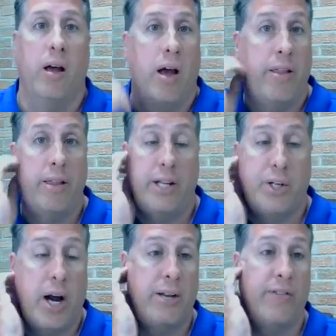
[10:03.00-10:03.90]
Uh, and then they
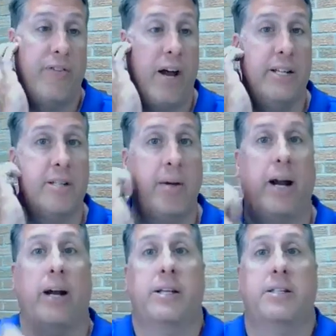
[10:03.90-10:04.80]
tried to find some
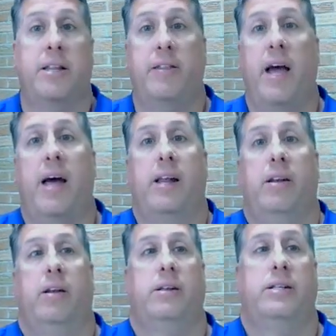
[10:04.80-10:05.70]
areas that that
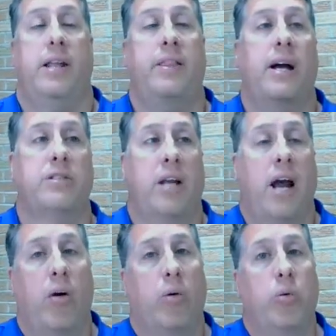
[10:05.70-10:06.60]
10,000
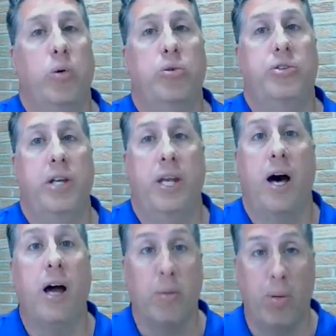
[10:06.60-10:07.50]
hour rule did
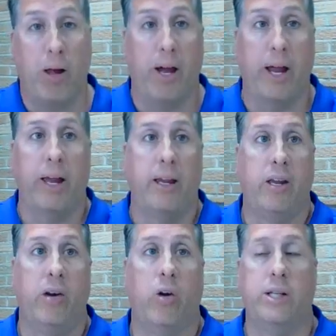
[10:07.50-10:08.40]
not apply,
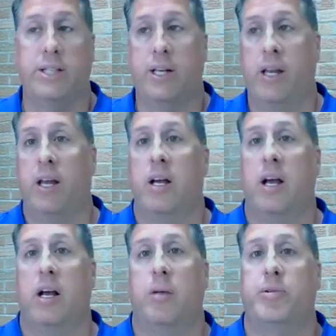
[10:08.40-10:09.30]
you know, as in
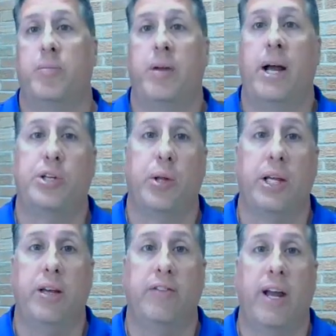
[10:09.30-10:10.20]
um, some
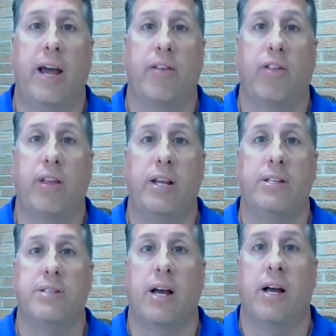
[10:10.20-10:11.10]
naturally gifted
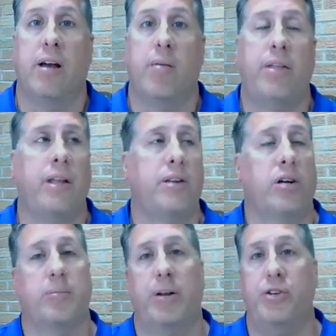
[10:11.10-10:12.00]
athletes. Um, I think they
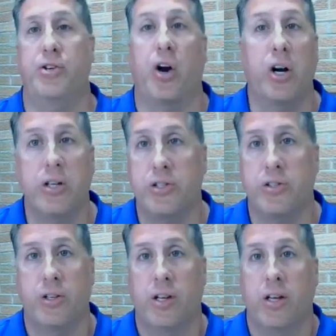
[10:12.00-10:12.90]
talked about
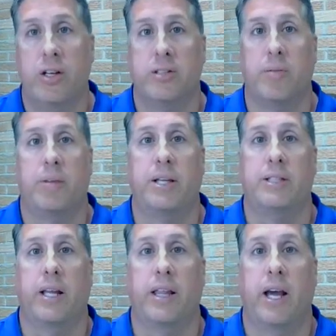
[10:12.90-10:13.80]
darts some
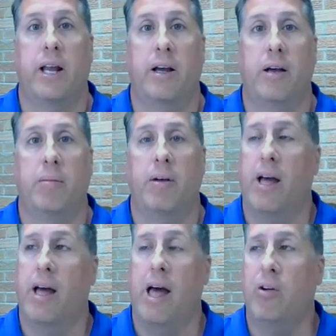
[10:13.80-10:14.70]
things like that. Um,
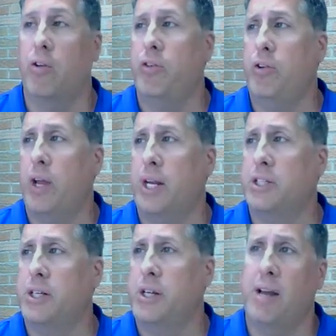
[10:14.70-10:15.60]
I don't know if you can
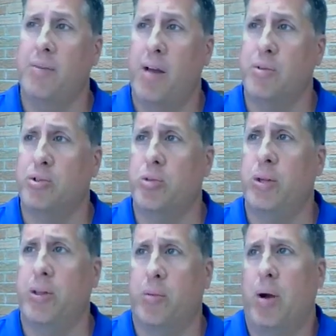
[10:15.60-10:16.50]
actually. I, am
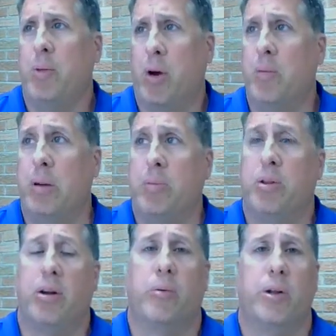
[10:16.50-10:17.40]
assuming there probably are
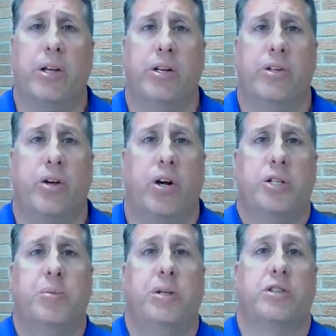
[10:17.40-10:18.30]
people that are really good at
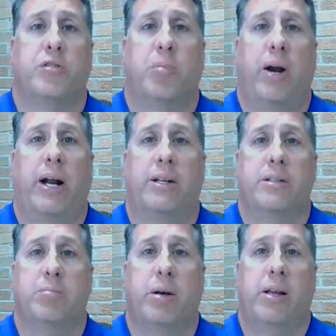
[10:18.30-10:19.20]
darts because of
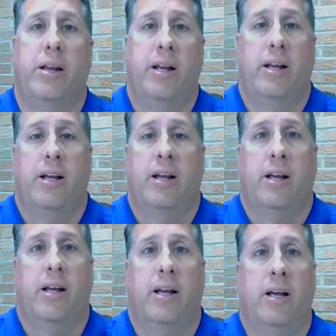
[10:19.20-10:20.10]
practice, but
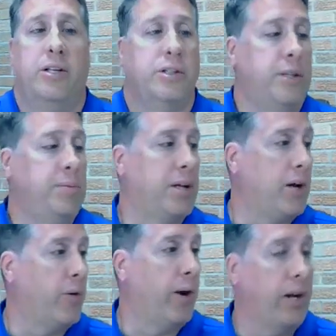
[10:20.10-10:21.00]
uh, it just seems
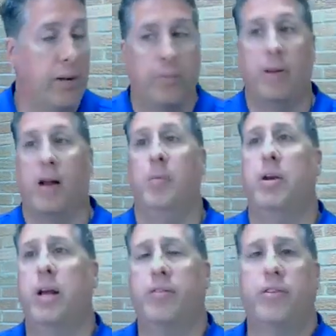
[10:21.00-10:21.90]
kind of random. I'm
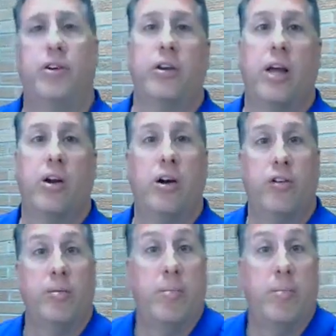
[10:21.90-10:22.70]
going to have to turn that off.